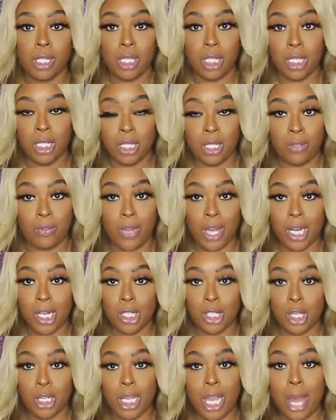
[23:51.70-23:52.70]
section if I
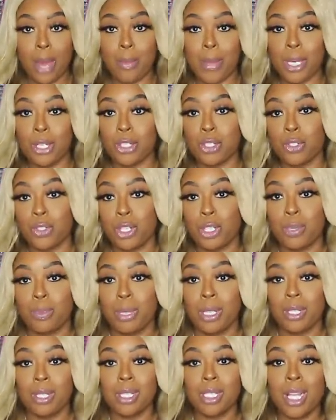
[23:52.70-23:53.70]
didn't show y'all my stretch
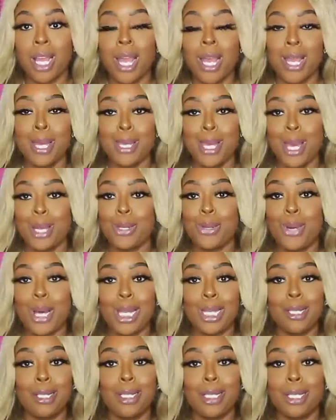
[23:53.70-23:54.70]
belts. Y'all know
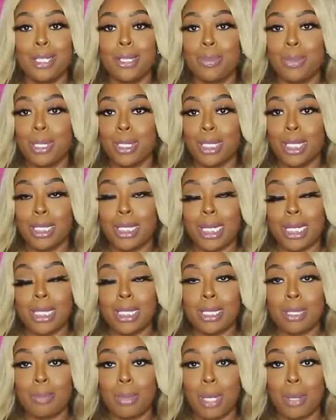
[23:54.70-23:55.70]
I love these belts because they
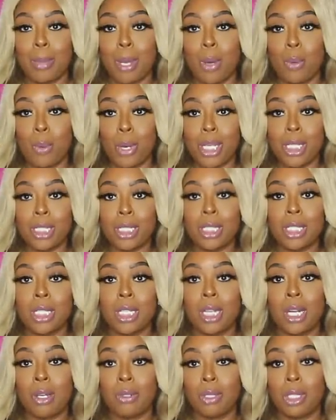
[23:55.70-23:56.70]
just make my waist
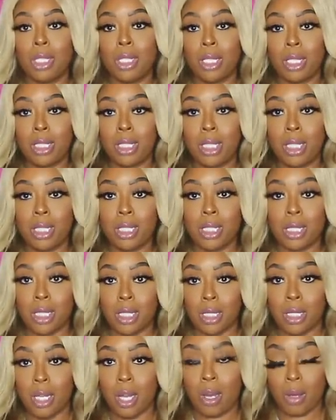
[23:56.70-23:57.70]
sit on
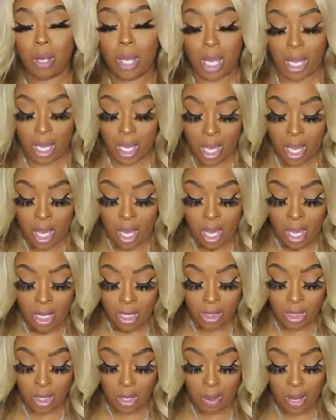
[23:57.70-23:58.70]
non-existent, okay?
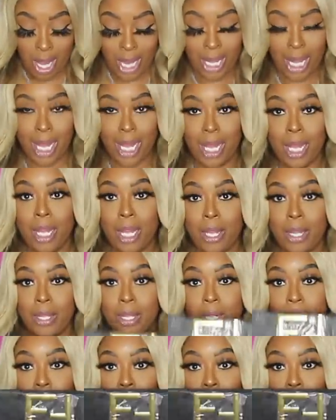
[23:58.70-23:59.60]
So I got the